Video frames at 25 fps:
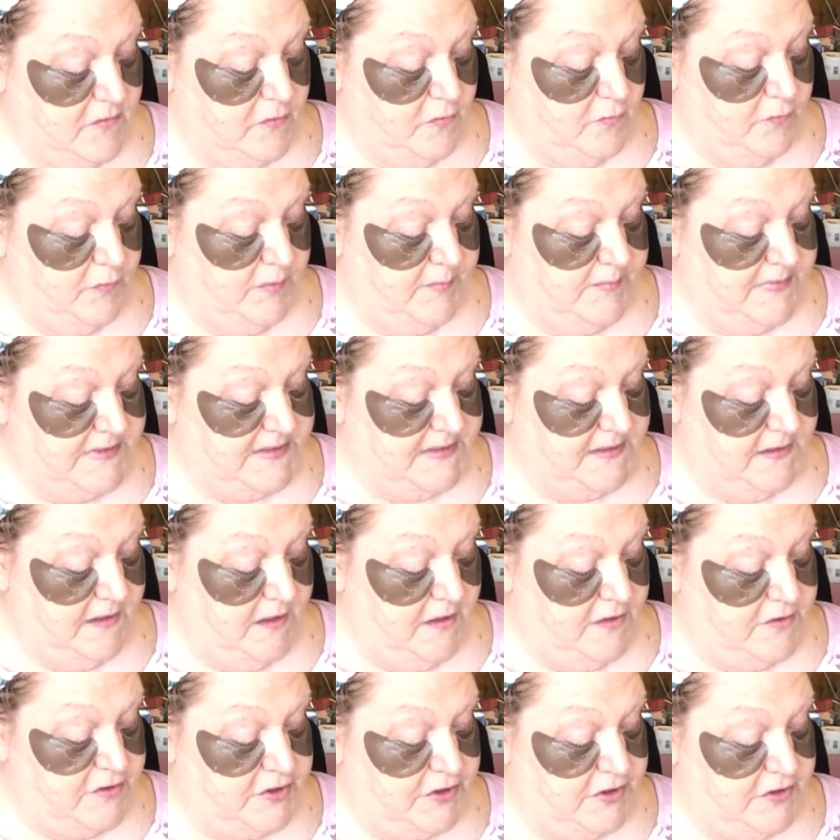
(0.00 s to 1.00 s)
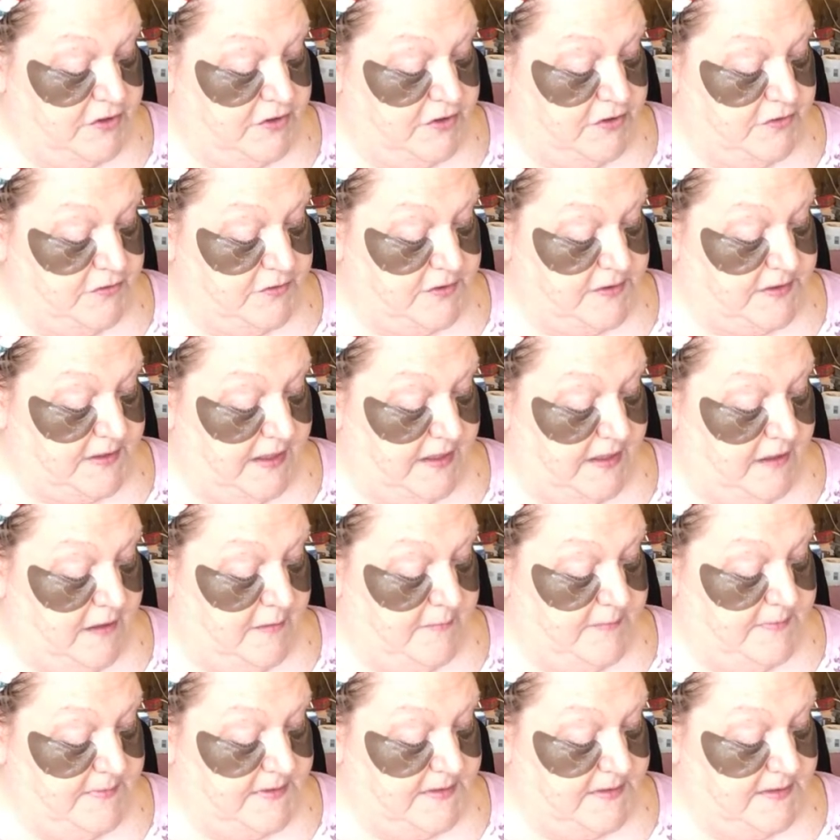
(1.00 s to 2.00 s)
When massaged into your
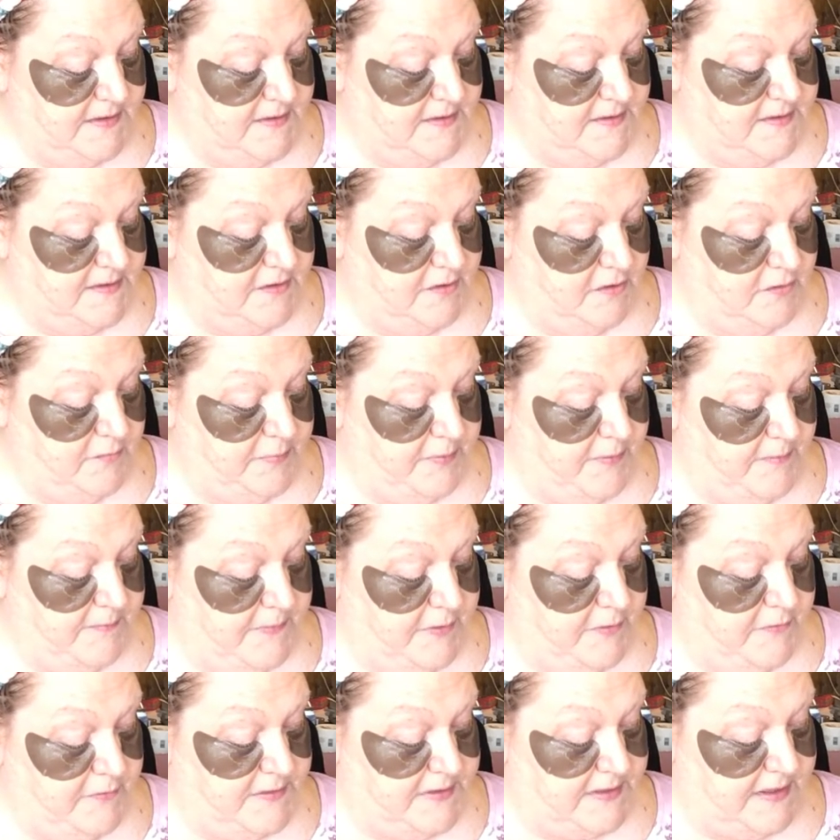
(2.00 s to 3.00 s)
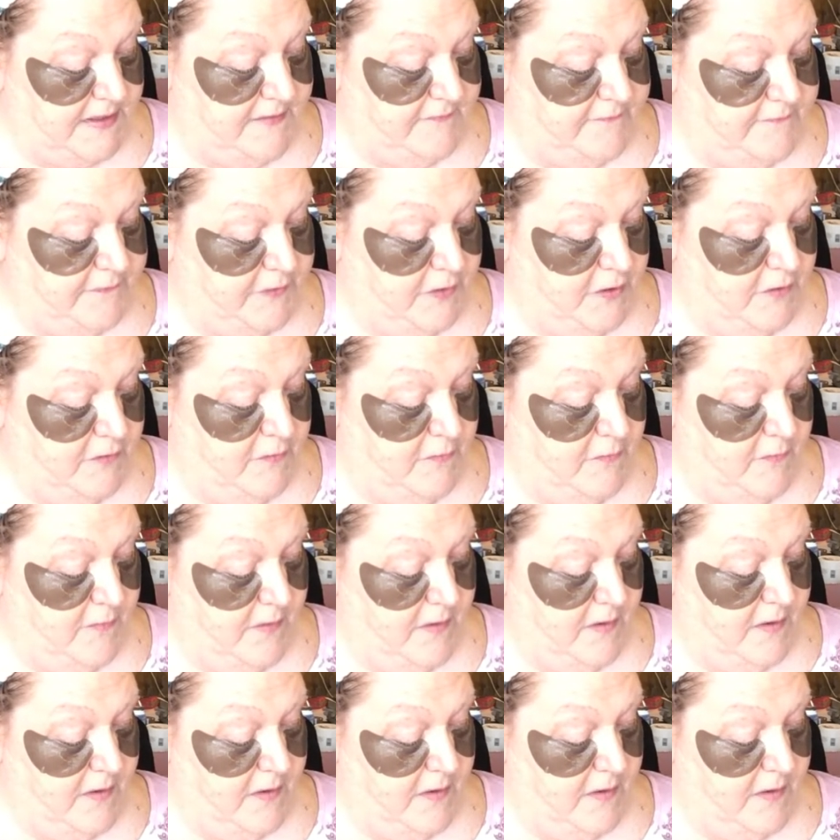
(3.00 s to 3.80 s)
scalp, Sunstone promotes a flow